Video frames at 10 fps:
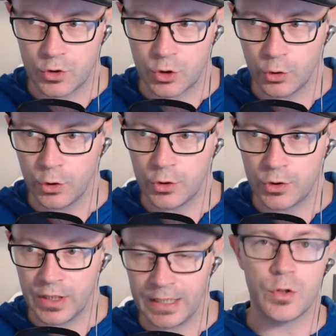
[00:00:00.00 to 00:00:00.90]

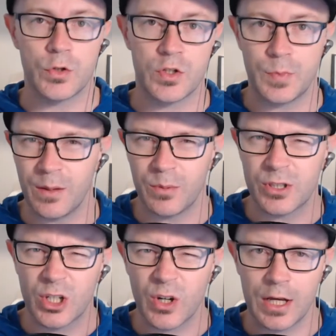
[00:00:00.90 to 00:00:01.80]
should end users be able
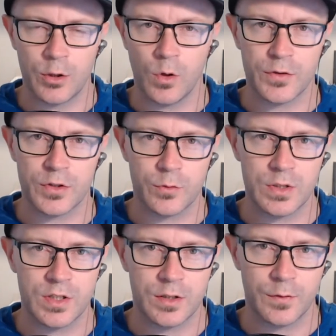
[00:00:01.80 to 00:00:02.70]
to create their Office
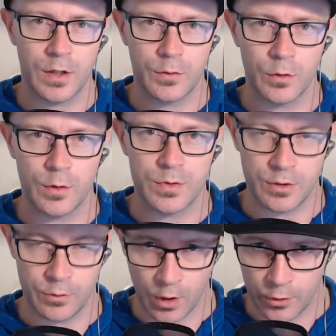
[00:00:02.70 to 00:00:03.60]
365
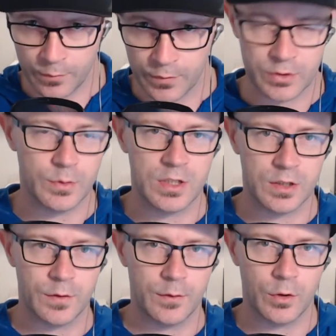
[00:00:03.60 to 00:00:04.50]
groups, their own Office
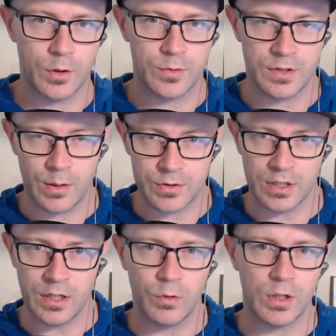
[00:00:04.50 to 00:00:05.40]
365 groups. And that was
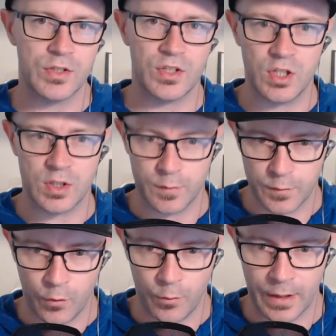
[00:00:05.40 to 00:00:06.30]
a really successful
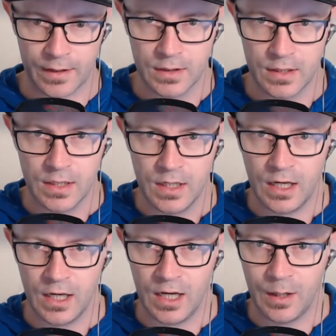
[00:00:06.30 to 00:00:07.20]
format.
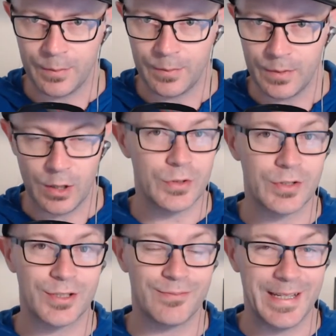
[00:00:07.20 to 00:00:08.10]
It
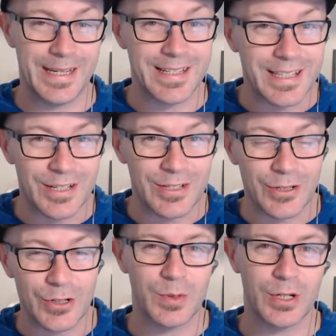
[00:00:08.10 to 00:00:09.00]
was easy to
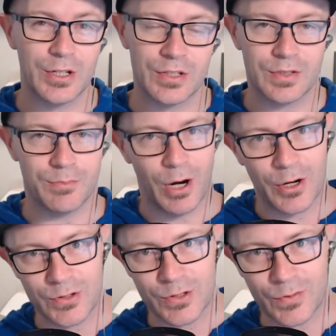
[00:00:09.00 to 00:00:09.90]
do because
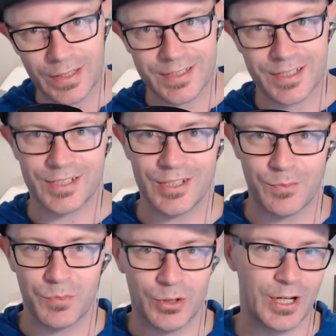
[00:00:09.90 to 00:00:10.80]
Microsoft lent us
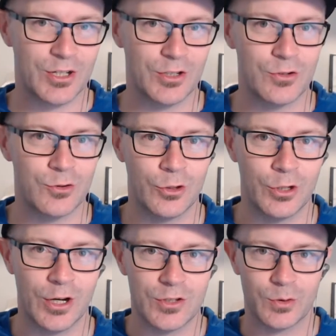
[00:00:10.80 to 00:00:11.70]
their production
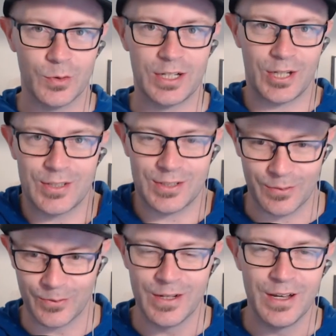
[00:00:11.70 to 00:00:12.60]
studio, so we did
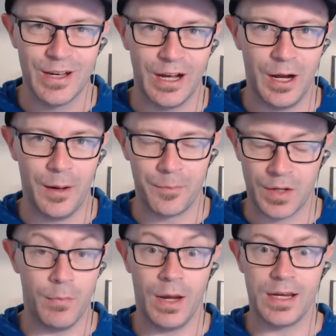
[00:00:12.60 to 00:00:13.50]
some
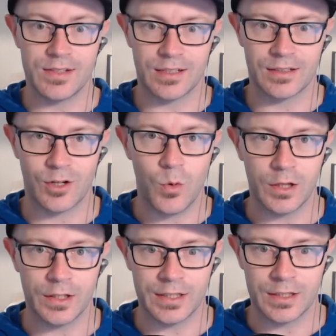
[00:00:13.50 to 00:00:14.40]
amazing
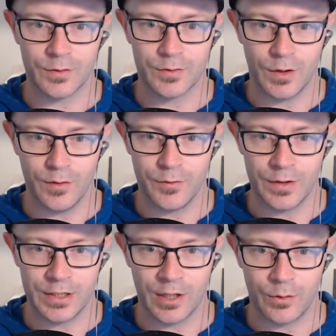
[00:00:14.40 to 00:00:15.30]
quality of
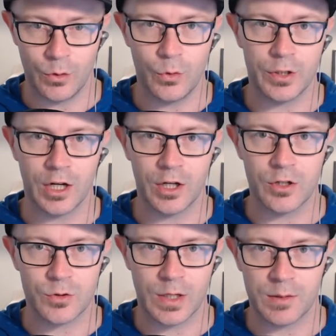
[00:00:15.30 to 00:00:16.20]
video and audio
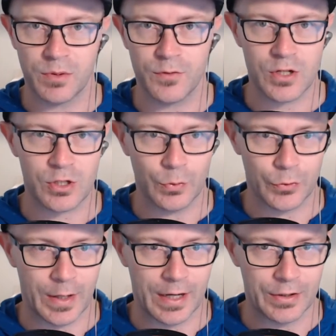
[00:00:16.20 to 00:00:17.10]
because we had
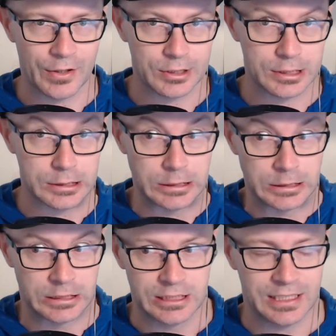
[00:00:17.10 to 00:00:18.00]
professionals around
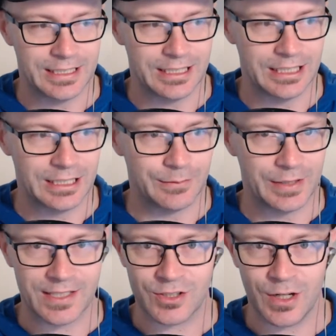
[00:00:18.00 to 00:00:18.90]
us.
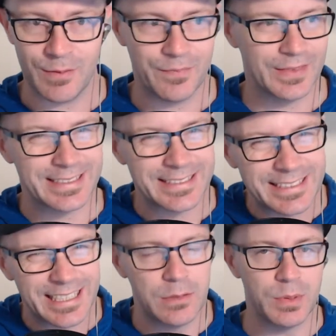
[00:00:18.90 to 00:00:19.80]
Next time,
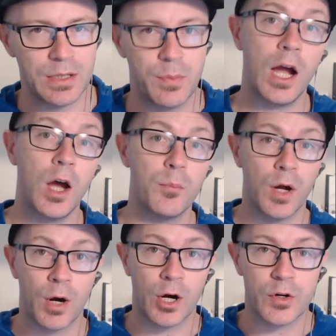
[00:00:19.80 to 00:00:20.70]
it's going to be powered
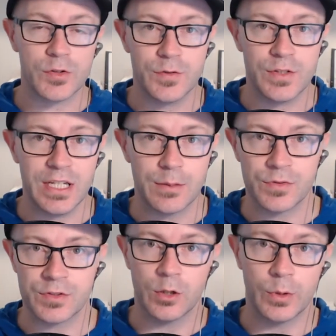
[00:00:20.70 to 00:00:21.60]
by Microsoft
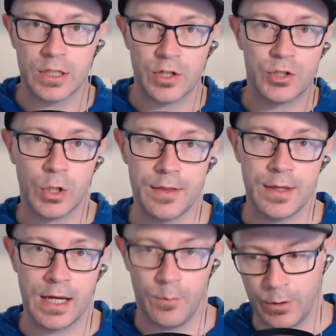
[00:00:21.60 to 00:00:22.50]
Teams, so we're going to try
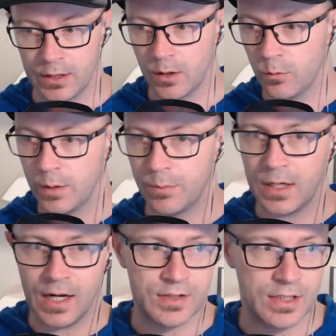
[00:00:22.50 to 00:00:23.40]
that. We're going to
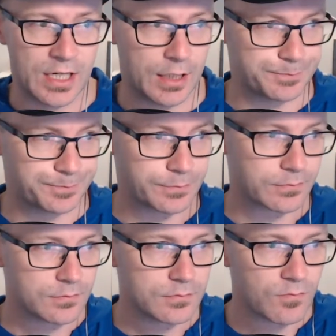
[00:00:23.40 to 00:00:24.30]
webcast it out.
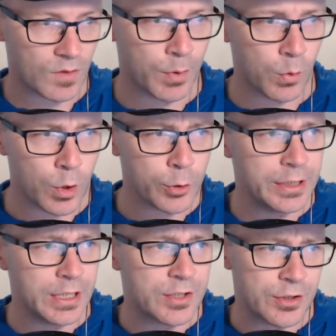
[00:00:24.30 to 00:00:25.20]
But what do
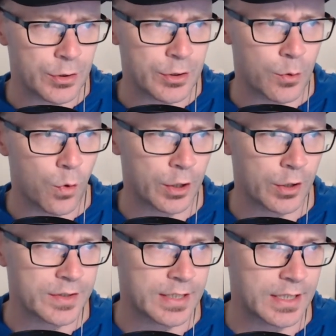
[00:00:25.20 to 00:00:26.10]
we need to do to
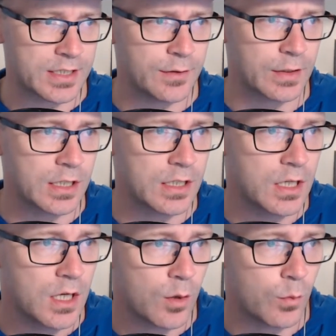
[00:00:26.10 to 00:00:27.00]
organise that activity?
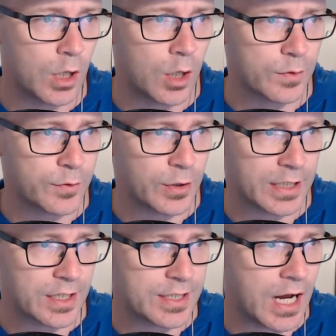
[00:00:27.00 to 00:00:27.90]
Well, we've created a